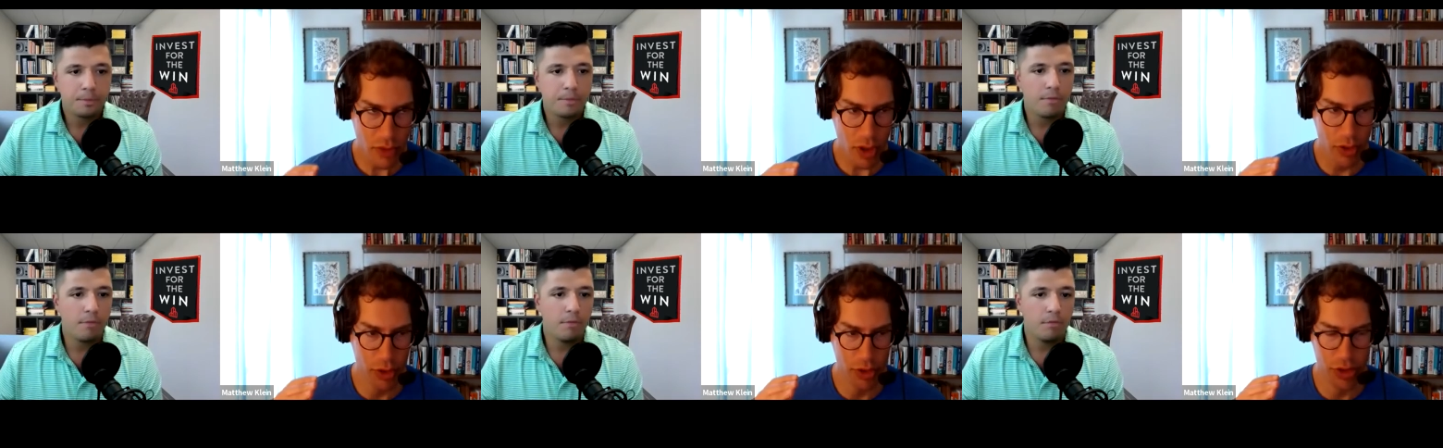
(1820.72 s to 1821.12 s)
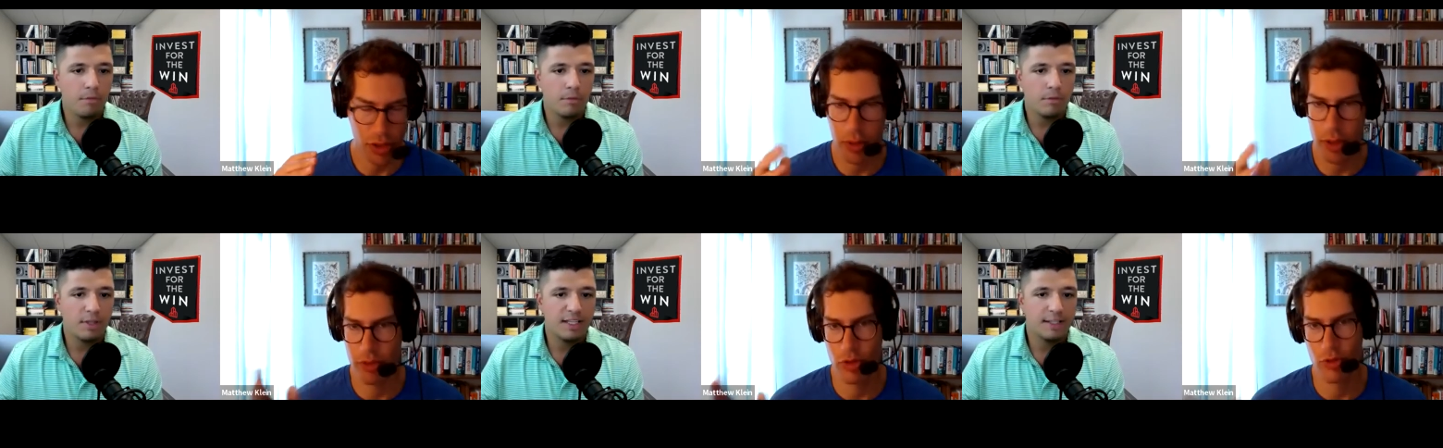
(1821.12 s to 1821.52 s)
Speaker 1: there's so
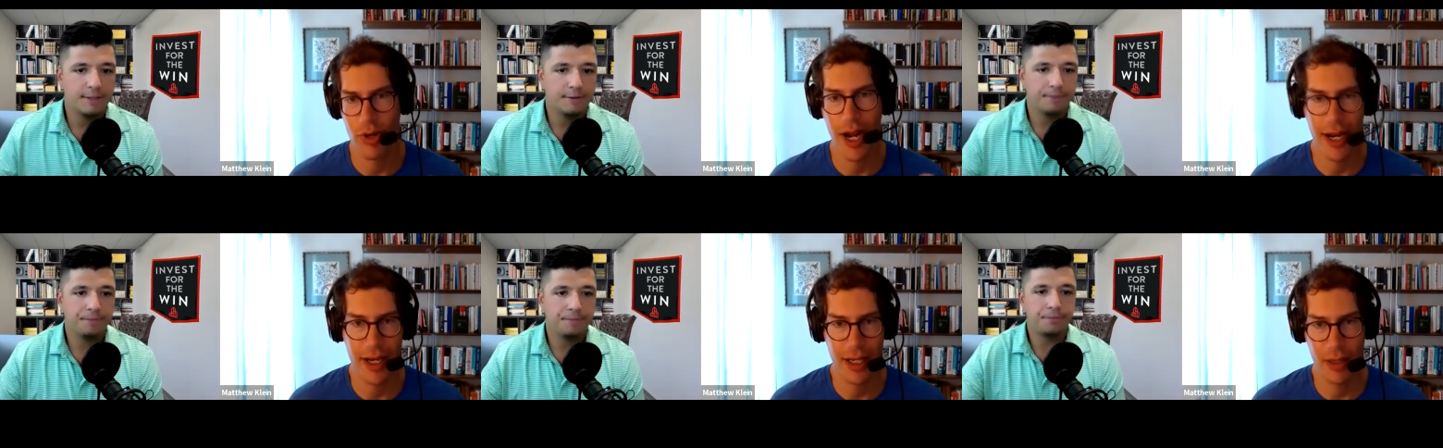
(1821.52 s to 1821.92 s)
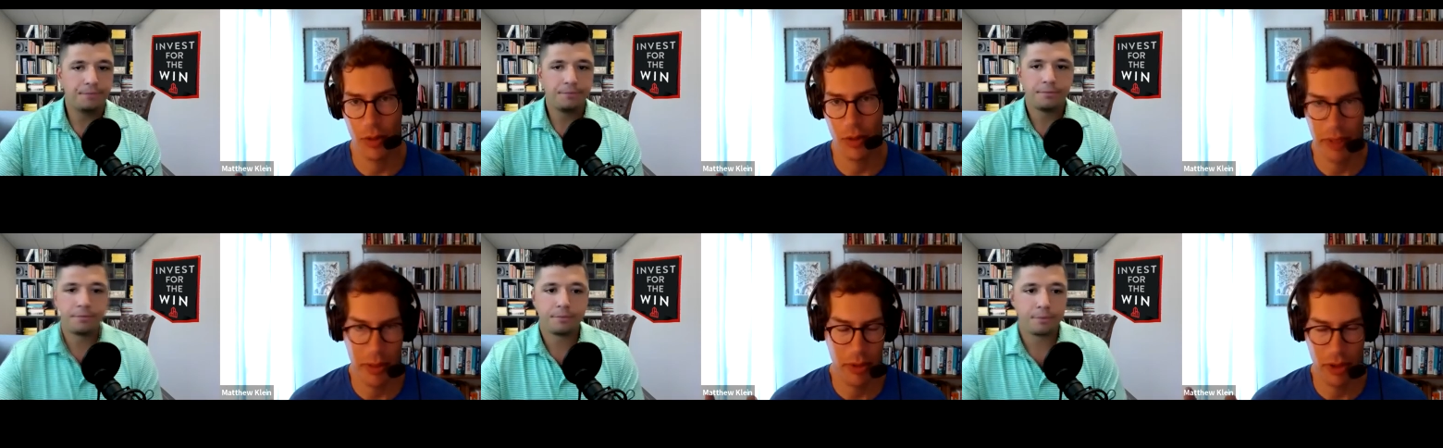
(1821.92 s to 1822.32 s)
much variety in
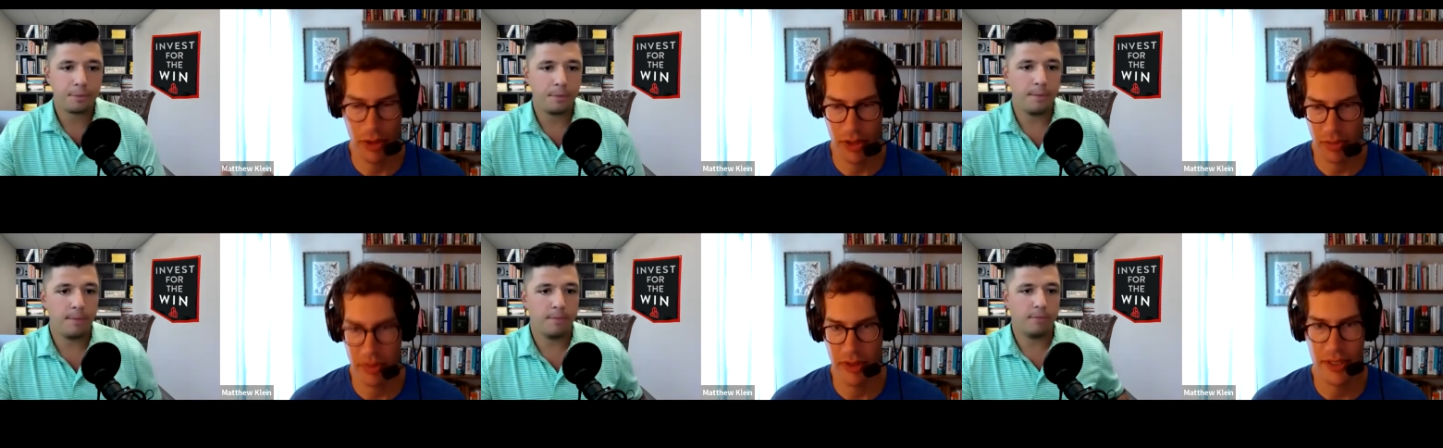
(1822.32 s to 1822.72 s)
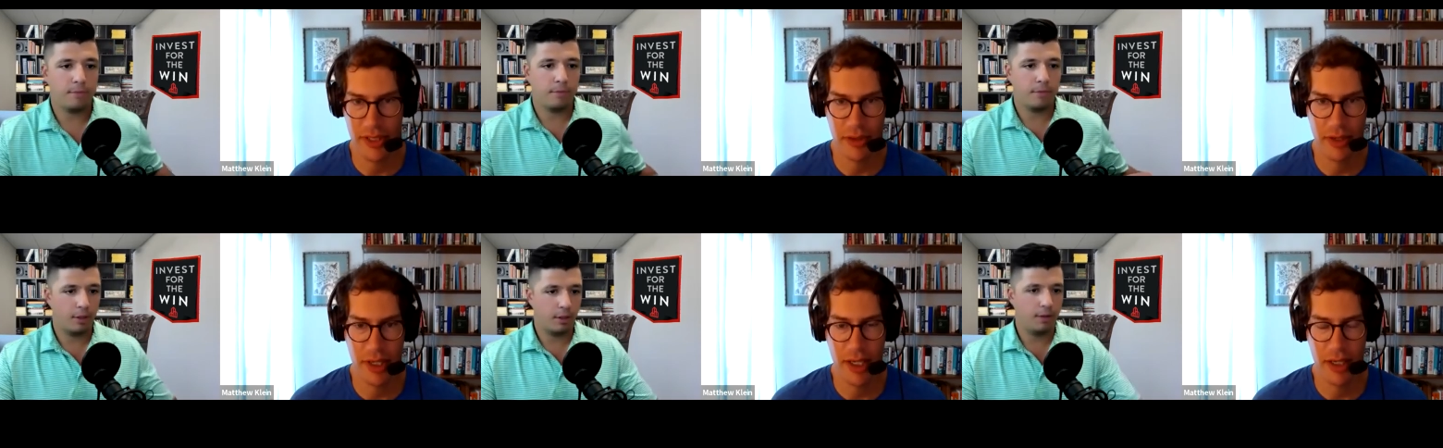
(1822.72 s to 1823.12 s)
what people are
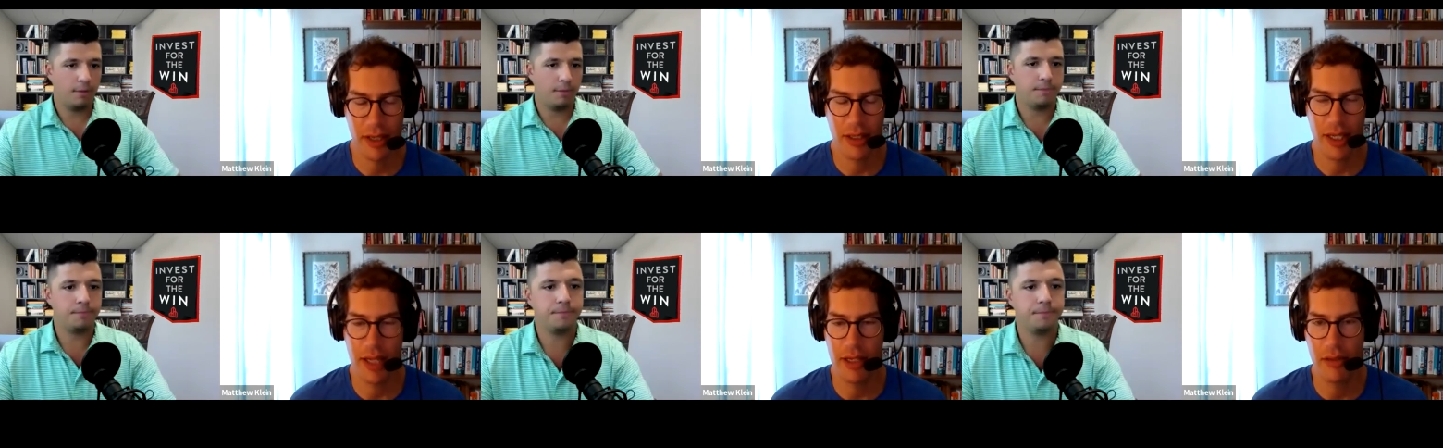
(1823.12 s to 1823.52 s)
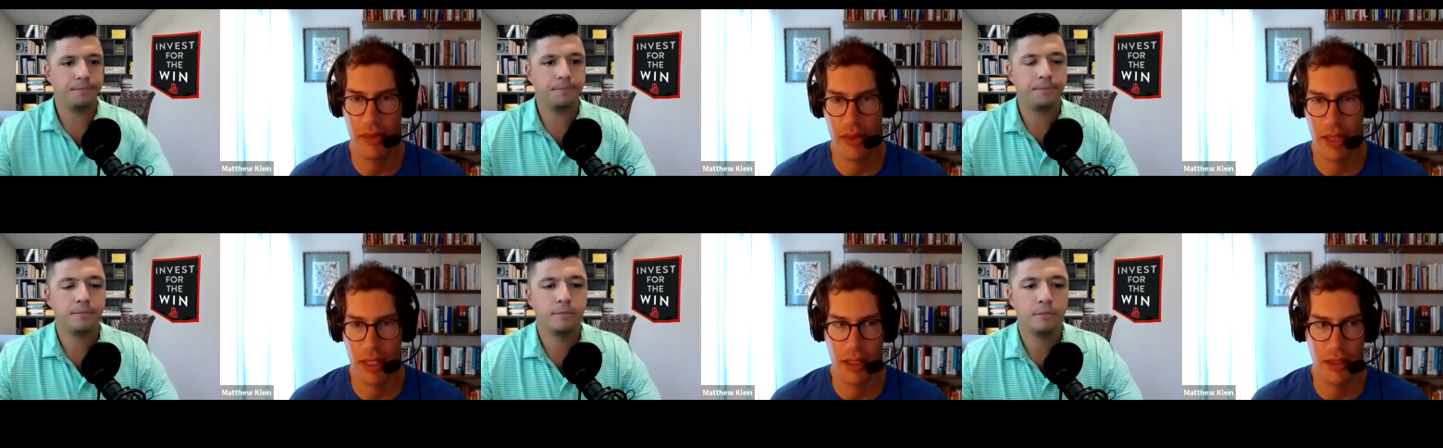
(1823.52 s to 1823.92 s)
experiencing right now that I don't
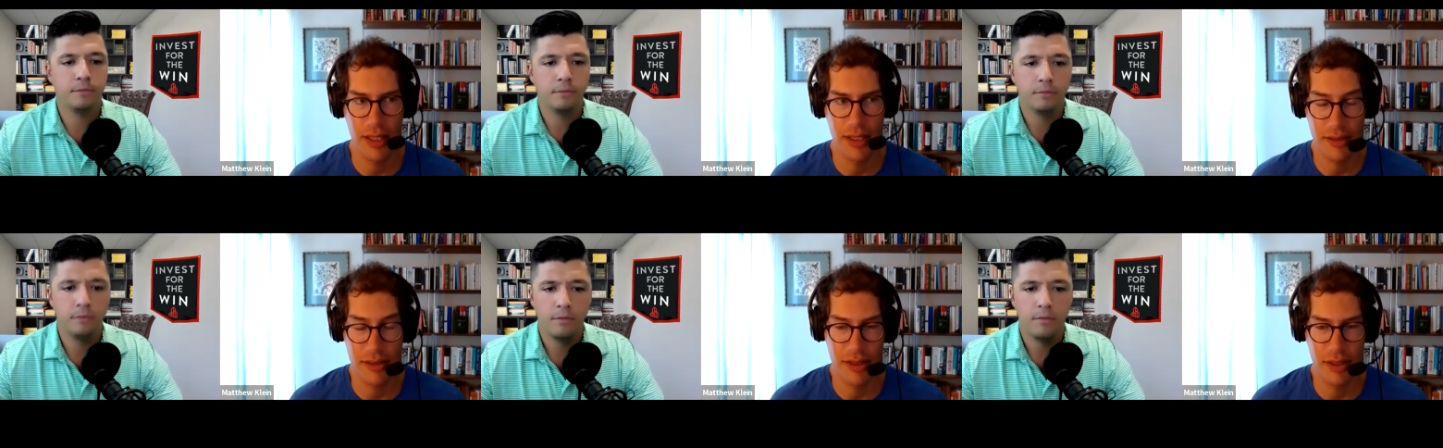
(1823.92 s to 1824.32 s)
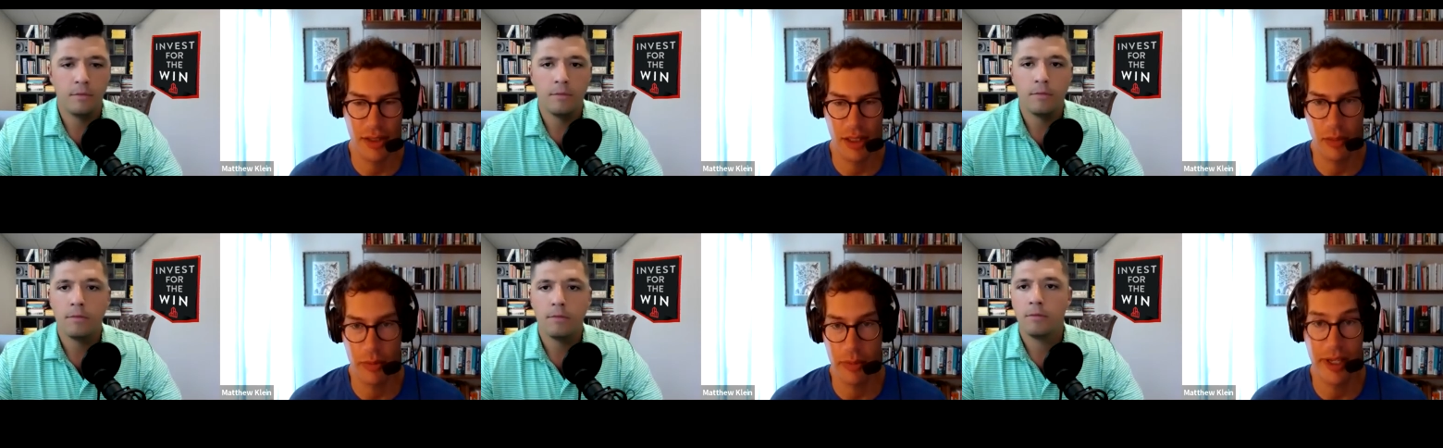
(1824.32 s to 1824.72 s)
think it
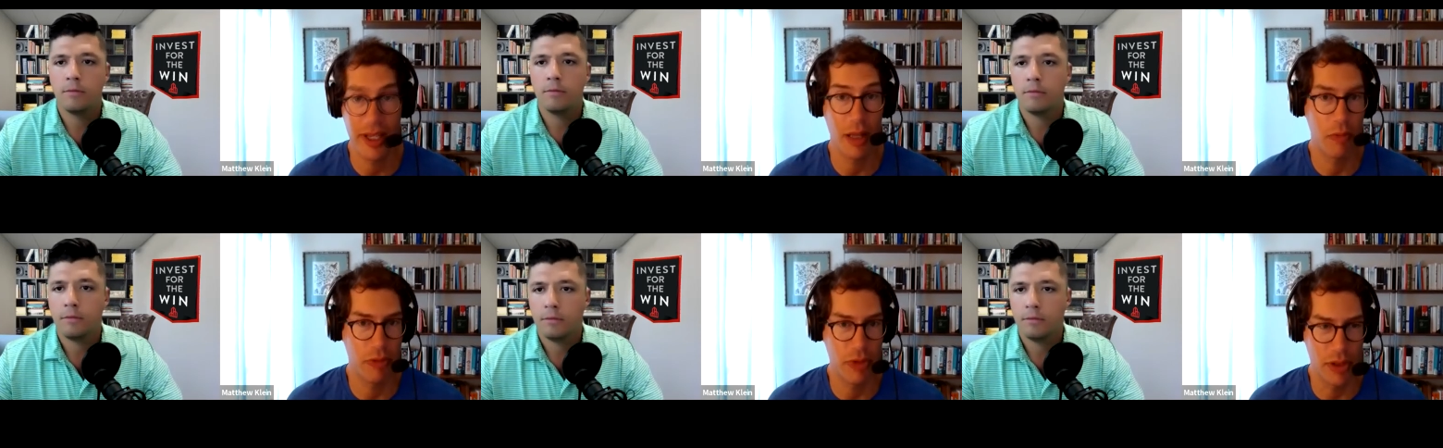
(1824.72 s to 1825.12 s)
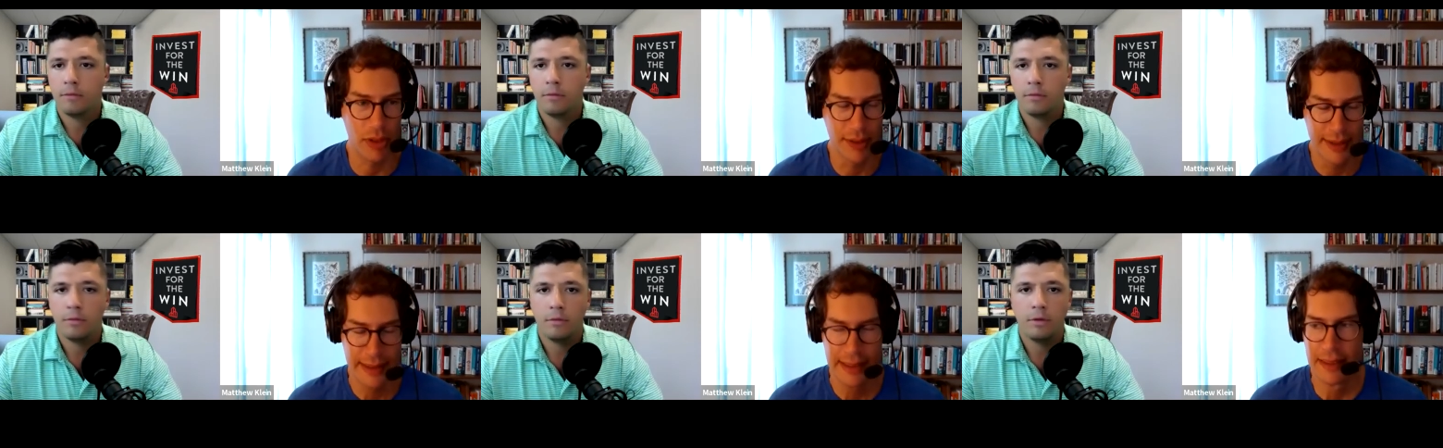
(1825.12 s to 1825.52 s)
necessarily would be helpful
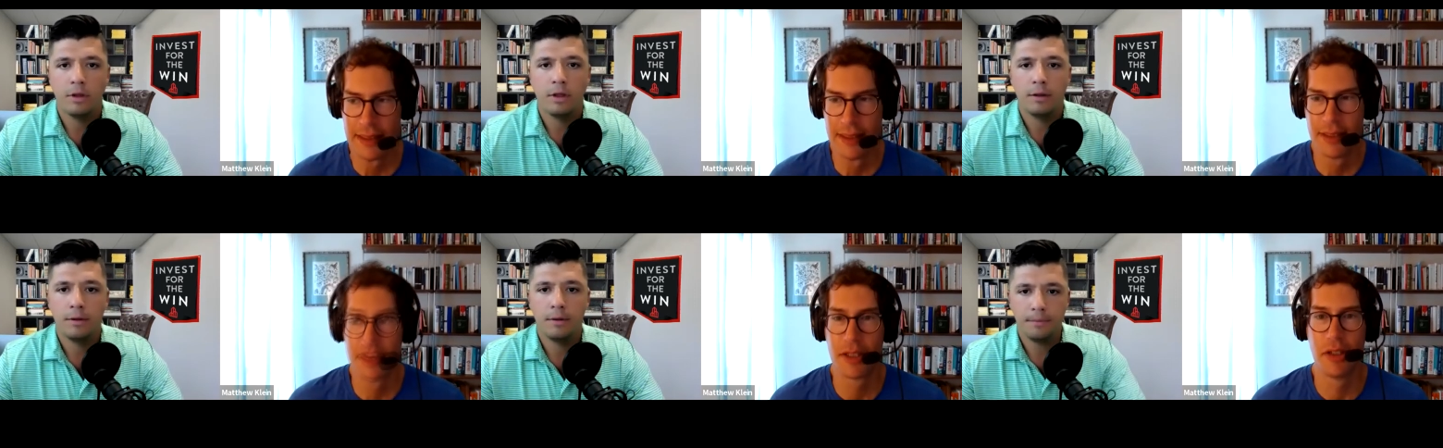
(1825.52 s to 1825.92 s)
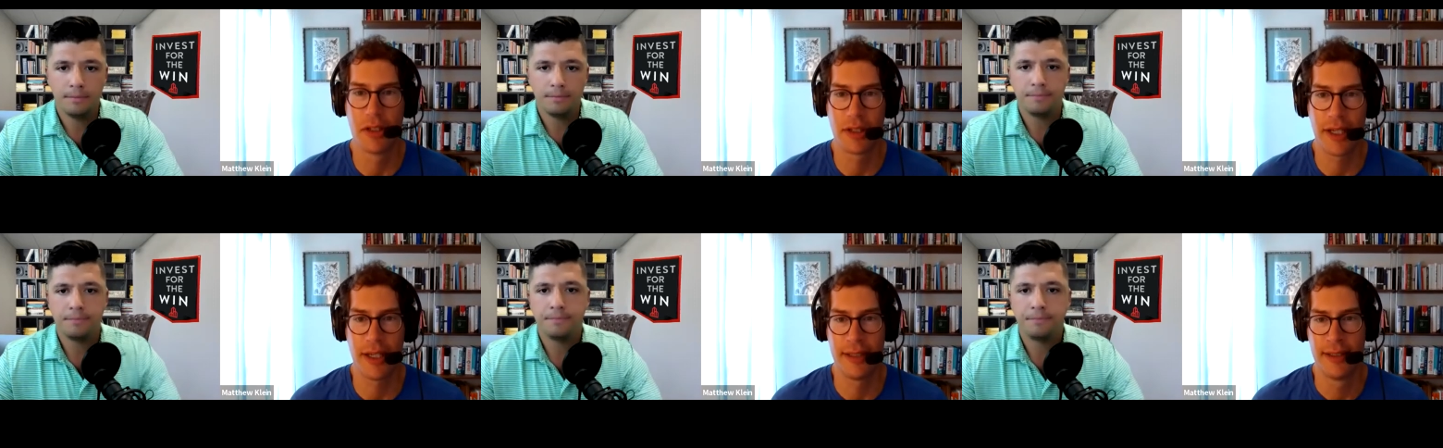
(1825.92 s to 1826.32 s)
to
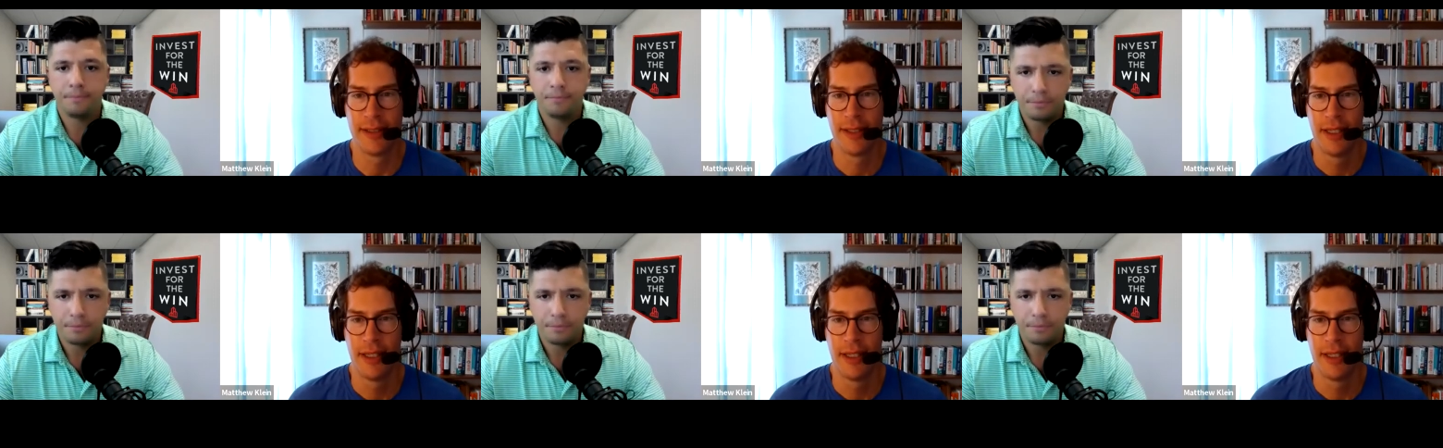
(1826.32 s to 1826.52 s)
look at,